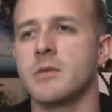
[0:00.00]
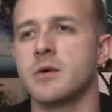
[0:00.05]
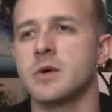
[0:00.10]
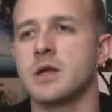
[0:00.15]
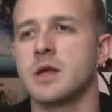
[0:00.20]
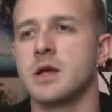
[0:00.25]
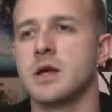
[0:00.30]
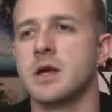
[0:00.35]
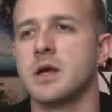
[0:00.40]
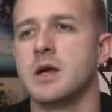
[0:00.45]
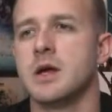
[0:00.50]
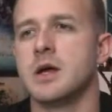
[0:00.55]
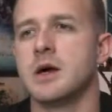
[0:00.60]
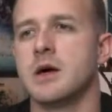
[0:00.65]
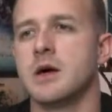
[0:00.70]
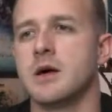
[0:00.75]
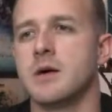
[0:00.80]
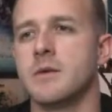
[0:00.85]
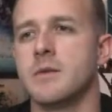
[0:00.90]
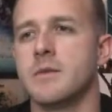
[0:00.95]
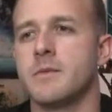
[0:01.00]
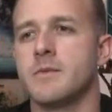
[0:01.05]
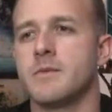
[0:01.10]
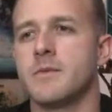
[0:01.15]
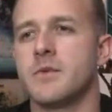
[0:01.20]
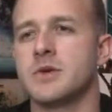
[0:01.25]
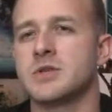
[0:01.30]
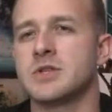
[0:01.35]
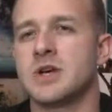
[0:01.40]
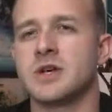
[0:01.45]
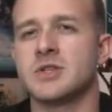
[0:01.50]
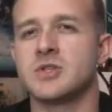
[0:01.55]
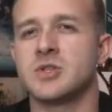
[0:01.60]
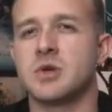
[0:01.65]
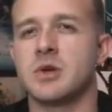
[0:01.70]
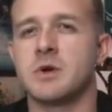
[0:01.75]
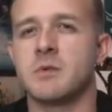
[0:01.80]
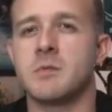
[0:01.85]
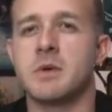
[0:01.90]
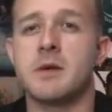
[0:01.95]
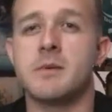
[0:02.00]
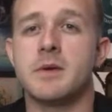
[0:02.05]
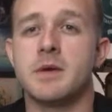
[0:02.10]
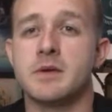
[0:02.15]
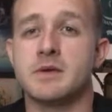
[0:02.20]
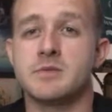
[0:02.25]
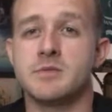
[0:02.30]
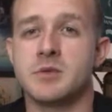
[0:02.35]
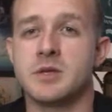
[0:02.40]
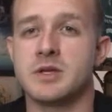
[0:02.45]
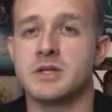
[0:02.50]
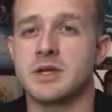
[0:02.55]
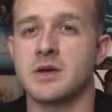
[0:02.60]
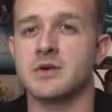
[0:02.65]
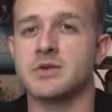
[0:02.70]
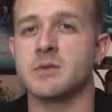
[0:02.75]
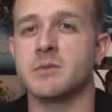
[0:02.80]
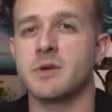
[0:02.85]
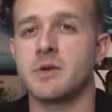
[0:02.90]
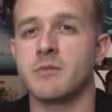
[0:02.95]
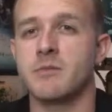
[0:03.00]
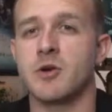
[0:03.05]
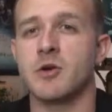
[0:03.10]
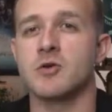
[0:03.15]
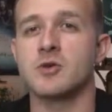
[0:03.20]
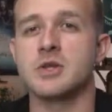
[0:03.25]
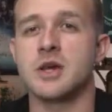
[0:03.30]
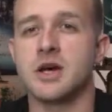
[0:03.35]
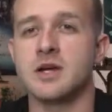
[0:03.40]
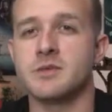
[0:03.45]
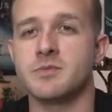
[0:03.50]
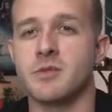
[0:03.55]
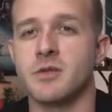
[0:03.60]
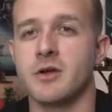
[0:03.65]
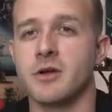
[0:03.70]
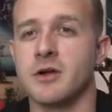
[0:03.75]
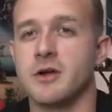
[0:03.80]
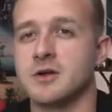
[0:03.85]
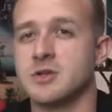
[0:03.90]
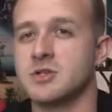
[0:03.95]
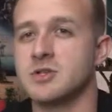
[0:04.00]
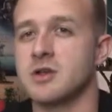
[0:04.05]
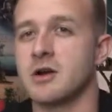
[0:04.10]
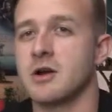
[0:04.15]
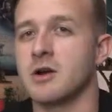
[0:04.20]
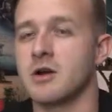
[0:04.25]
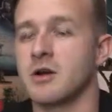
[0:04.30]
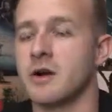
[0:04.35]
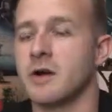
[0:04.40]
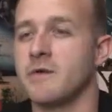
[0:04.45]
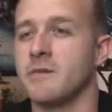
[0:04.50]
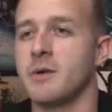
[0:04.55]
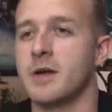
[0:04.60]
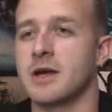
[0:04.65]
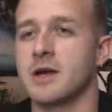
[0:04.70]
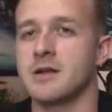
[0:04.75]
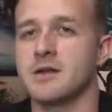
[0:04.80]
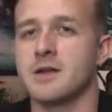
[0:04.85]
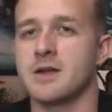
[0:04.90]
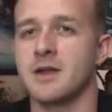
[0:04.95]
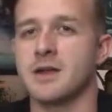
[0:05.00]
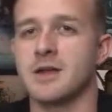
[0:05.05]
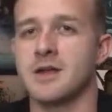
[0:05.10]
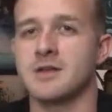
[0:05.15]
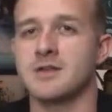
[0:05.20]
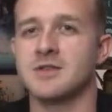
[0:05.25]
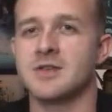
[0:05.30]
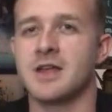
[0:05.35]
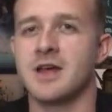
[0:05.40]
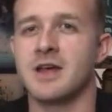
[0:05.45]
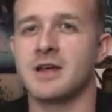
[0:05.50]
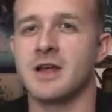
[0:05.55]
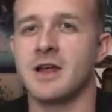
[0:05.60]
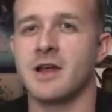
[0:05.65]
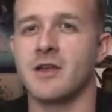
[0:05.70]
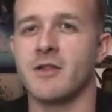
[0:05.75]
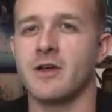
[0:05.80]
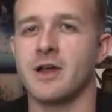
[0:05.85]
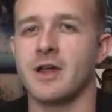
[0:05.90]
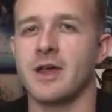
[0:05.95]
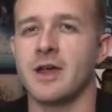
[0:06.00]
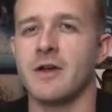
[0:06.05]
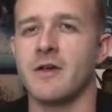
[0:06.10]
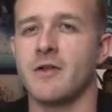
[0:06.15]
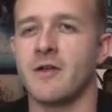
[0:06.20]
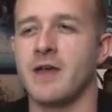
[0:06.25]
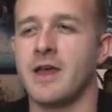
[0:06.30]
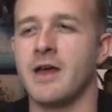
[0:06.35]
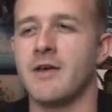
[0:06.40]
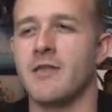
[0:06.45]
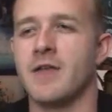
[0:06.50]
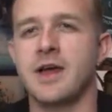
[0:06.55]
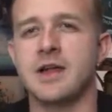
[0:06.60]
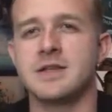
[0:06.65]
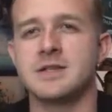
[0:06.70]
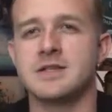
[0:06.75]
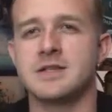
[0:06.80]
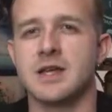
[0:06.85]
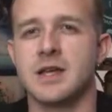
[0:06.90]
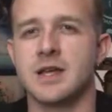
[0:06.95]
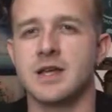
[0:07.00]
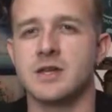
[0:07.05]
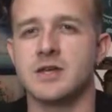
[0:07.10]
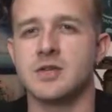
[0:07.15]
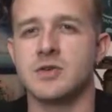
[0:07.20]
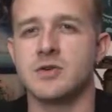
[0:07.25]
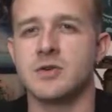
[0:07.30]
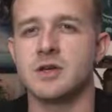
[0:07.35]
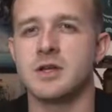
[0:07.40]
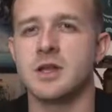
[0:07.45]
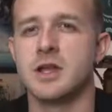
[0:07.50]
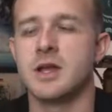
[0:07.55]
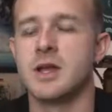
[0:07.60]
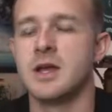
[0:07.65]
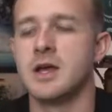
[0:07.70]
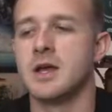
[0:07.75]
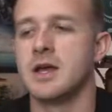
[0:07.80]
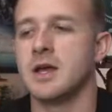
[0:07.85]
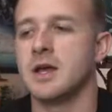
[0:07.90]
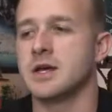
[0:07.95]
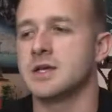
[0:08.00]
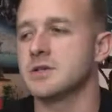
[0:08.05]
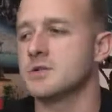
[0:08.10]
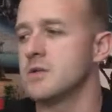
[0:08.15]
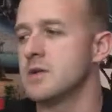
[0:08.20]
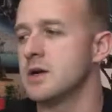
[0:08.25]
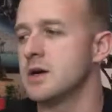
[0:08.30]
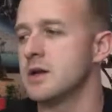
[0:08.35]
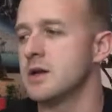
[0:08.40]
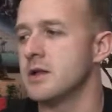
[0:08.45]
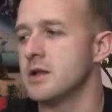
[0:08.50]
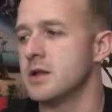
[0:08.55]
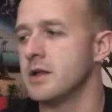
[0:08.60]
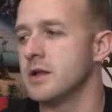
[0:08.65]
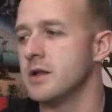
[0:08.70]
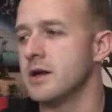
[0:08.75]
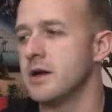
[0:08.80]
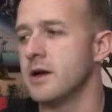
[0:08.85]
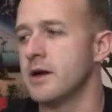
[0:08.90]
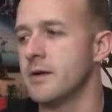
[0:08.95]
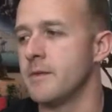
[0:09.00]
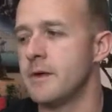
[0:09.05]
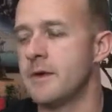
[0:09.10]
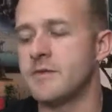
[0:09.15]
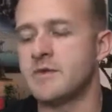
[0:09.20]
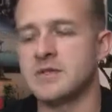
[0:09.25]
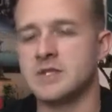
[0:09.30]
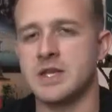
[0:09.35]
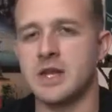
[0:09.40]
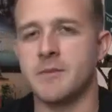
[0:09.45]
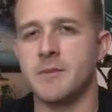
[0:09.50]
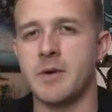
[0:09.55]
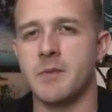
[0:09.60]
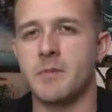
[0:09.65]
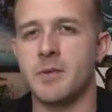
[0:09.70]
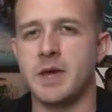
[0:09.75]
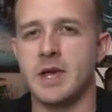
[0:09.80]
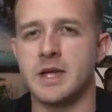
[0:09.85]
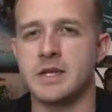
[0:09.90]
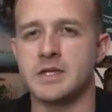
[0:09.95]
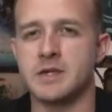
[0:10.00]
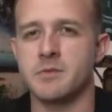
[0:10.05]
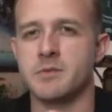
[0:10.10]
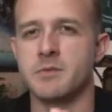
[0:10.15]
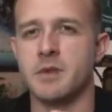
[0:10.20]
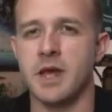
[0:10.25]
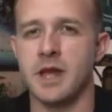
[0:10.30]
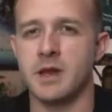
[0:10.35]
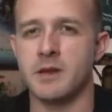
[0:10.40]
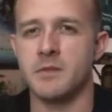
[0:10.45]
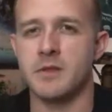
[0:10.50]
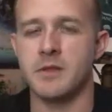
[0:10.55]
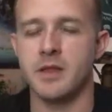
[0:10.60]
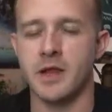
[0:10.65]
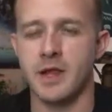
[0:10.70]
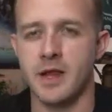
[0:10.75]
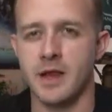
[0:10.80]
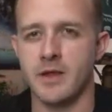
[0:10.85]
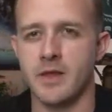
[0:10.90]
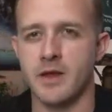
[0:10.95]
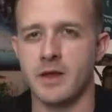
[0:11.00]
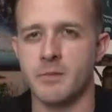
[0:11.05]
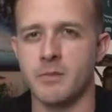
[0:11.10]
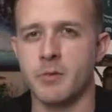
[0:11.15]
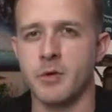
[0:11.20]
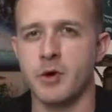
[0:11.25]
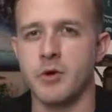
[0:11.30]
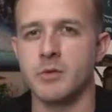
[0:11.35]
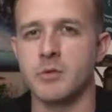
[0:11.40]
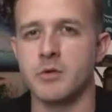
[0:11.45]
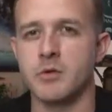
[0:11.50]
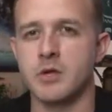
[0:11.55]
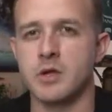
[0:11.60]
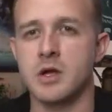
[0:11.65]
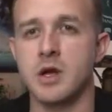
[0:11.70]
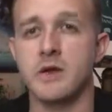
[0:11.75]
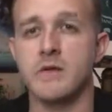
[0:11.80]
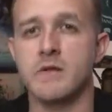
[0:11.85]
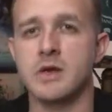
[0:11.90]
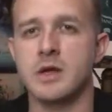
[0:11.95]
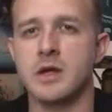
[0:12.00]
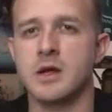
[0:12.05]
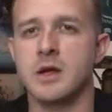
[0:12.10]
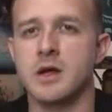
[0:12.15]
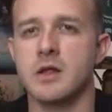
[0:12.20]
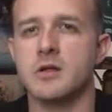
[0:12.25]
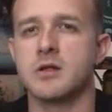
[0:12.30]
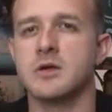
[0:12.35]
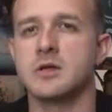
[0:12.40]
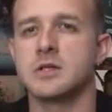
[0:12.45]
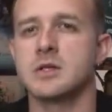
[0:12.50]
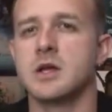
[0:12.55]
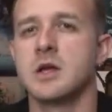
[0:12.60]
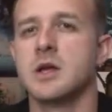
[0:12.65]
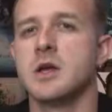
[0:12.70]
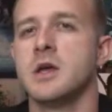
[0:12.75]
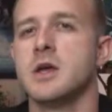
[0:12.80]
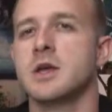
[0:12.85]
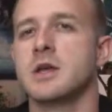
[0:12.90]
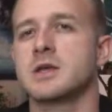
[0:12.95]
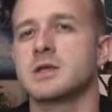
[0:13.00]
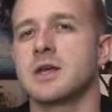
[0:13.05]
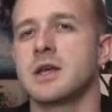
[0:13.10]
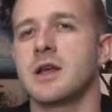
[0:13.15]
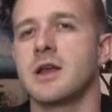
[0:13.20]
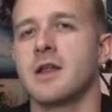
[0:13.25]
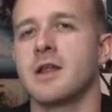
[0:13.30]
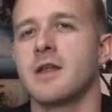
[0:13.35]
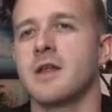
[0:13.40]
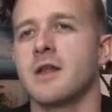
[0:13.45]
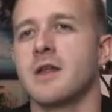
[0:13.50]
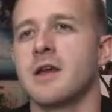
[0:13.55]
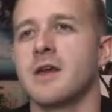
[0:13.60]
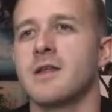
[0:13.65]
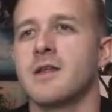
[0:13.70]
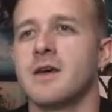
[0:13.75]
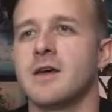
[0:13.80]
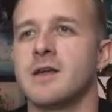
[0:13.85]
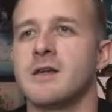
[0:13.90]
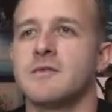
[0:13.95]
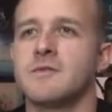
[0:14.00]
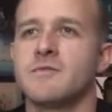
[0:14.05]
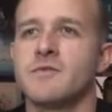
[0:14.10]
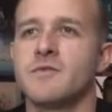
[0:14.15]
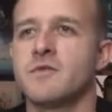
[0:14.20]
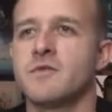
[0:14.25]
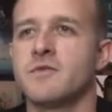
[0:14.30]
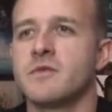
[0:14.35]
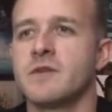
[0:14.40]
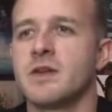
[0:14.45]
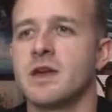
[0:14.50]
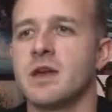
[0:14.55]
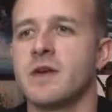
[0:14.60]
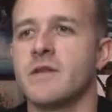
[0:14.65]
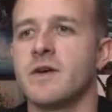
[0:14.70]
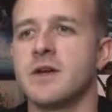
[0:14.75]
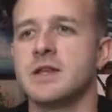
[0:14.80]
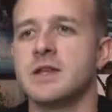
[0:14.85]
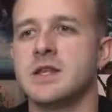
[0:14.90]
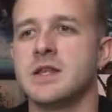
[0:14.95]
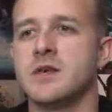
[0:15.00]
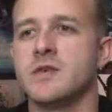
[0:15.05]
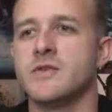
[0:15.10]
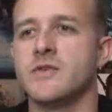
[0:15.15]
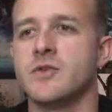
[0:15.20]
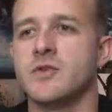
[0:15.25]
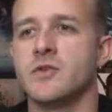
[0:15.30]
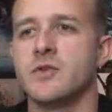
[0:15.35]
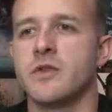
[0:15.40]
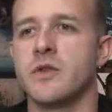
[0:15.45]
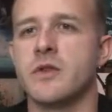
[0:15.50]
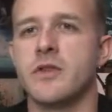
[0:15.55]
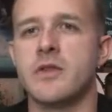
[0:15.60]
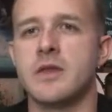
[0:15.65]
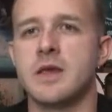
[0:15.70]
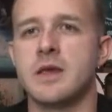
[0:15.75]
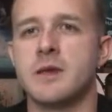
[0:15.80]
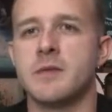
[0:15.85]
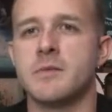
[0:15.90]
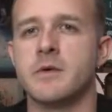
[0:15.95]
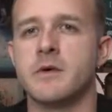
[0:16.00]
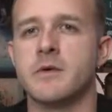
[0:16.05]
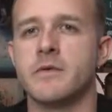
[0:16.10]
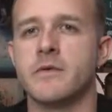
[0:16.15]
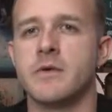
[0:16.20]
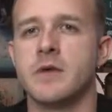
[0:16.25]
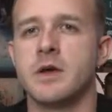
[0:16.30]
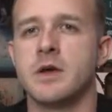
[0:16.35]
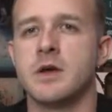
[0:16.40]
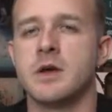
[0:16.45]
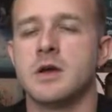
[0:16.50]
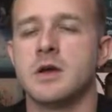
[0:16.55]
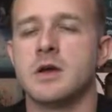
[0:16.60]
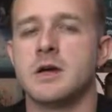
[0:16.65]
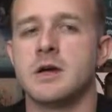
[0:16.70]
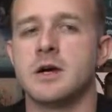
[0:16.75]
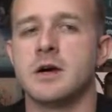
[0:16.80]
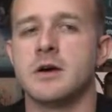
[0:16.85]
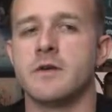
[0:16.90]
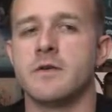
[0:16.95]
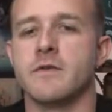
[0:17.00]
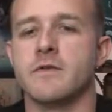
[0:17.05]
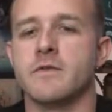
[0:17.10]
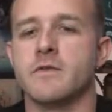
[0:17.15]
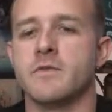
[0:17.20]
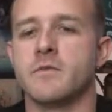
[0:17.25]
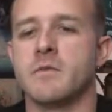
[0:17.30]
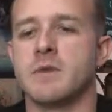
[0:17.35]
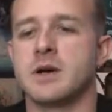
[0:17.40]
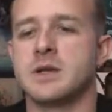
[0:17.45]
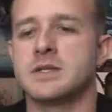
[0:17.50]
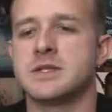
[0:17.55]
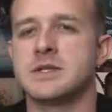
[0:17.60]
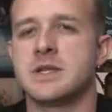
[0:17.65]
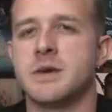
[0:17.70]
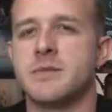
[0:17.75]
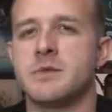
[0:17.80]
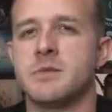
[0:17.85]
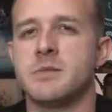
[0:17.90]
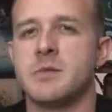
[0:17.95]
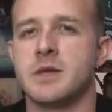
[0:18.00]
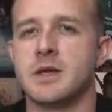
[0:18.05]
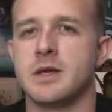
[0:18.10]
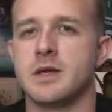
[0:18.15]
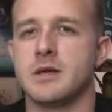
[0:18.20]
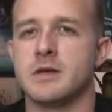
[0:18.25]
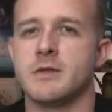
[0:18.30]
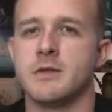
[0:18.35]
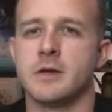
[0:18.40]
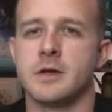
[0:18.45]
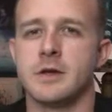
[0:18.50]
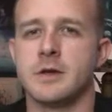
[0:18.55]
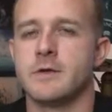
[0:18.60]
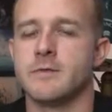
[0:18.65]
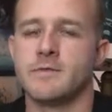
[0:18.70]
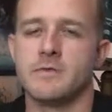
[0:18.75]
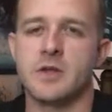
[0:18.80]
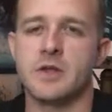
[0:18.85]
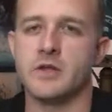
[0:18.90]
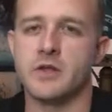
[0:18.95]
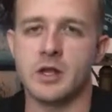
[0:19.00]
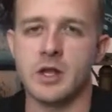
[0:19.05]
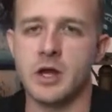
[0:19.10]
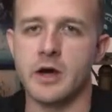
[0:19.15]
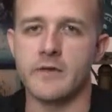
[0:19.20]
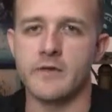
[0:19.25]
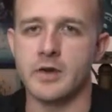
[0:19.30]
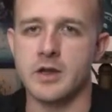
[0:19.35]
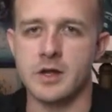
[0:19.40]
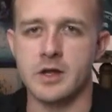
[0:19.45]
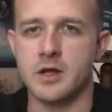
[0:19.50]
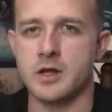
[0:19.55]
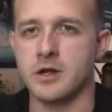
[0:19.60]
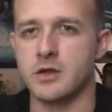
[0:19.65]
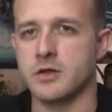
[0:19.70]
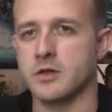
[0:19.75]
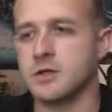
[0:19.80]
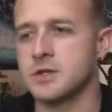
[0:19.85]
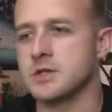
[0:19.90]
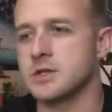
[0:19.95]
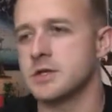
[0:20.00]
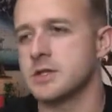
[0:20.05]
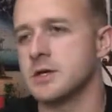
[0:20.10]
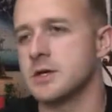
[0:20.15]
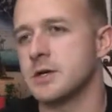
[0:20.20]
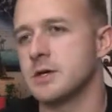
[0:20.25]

But I was also, maybe it's because I was a big Protoss player in StarCraft back in the day, and I kind of like how they had that aesthetic to it as well. And have you seen on my page, I've painted them in the kind of that purple Covenant colors, because I kind of like had that kind of idea of doing the theme of my sept being in the Covenant colors.